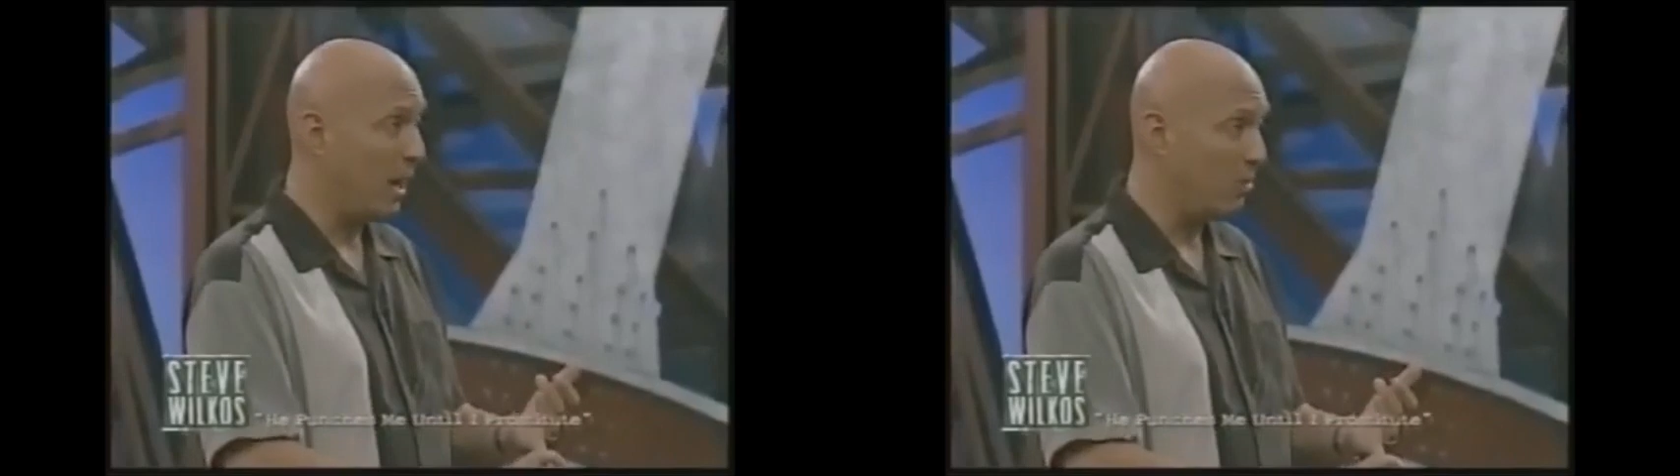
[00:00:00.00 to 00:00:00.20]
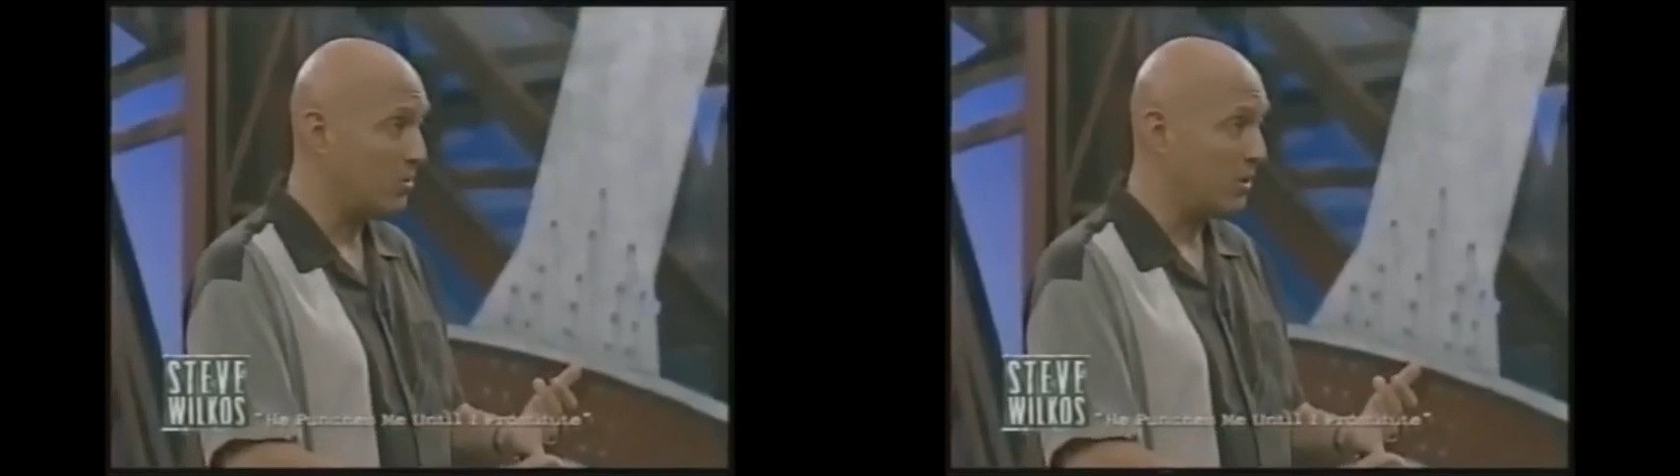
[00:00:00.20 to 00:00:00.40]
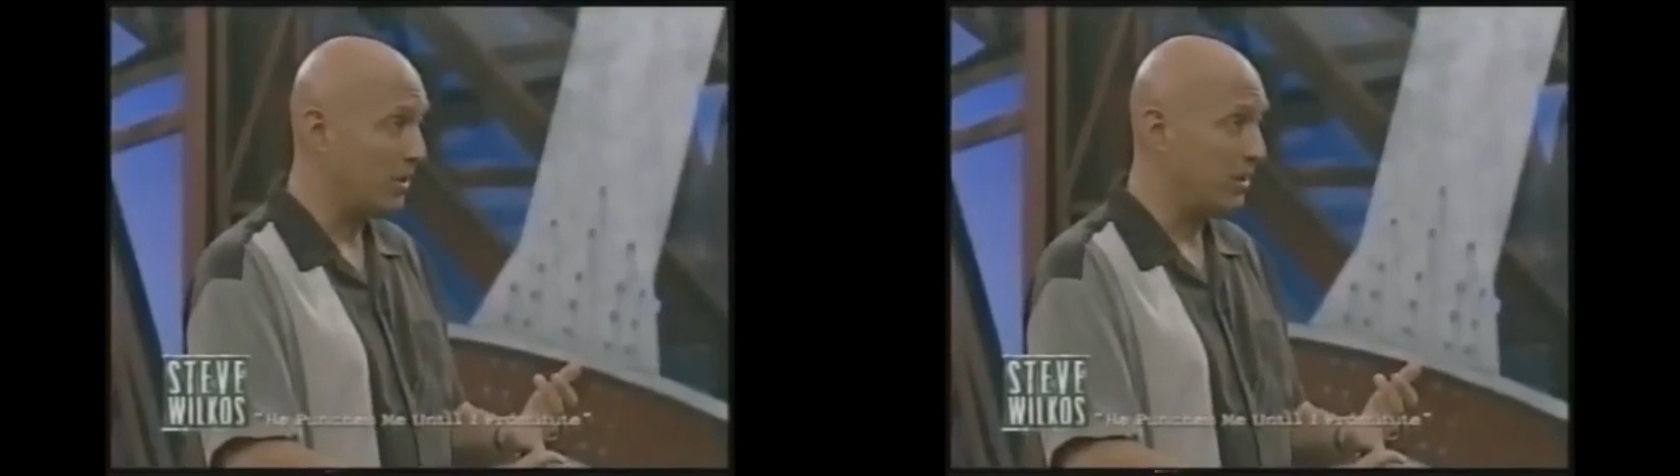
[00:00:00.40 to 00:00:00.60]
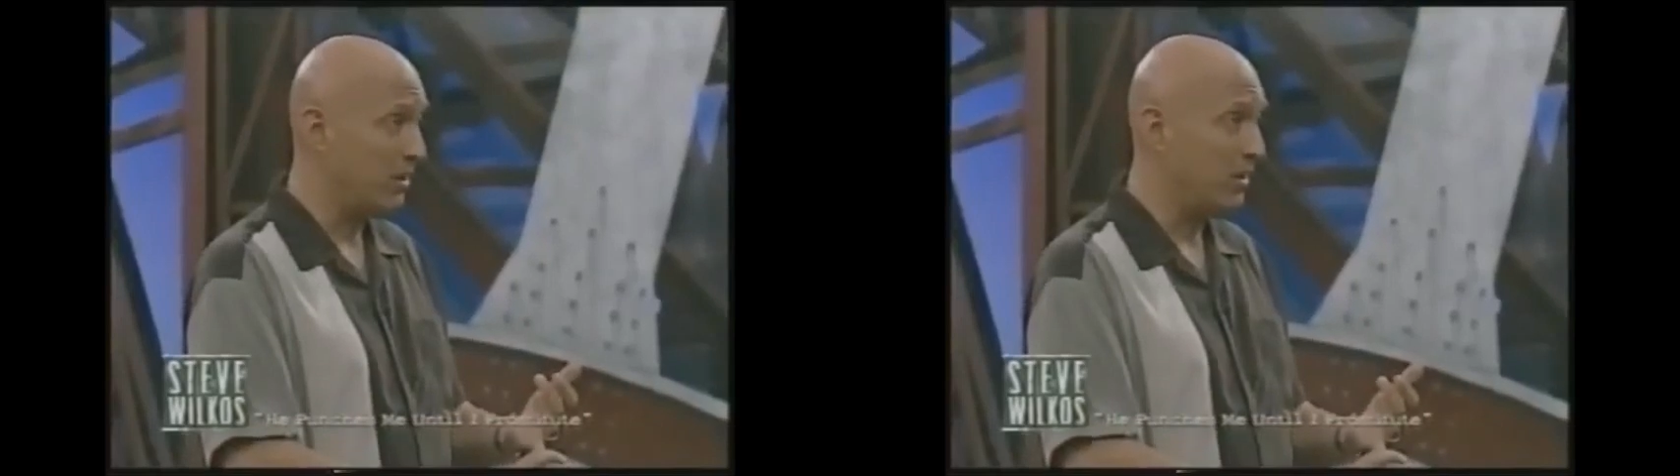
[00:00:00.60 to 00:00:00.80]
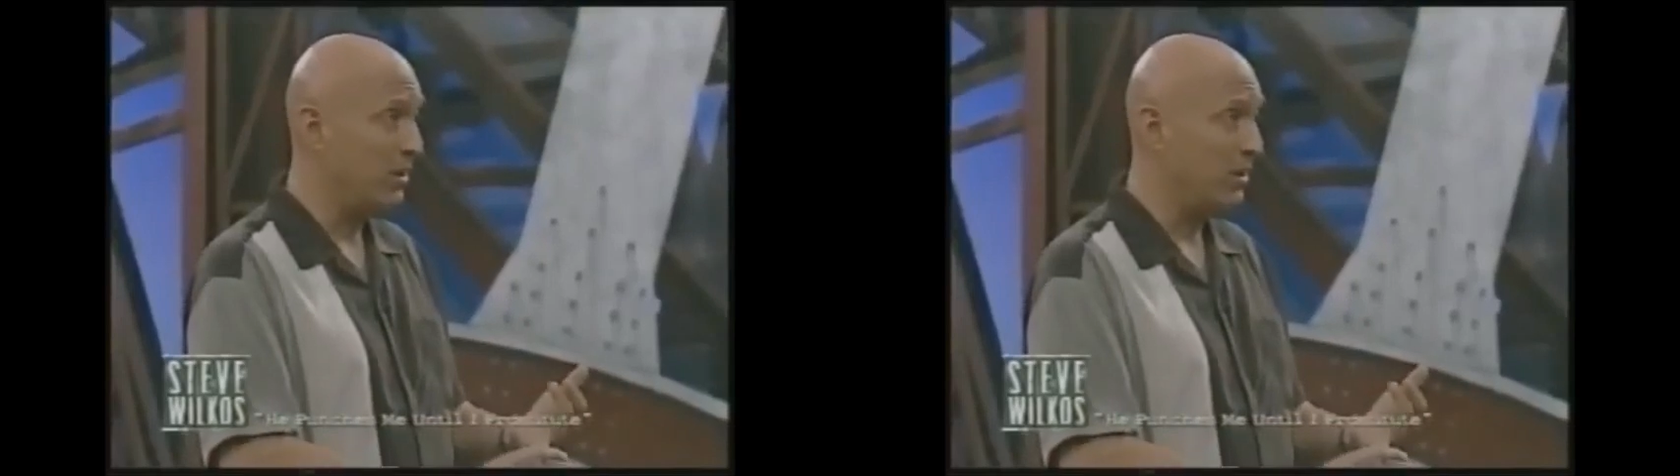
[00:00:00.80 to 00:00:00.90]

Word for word: counseling,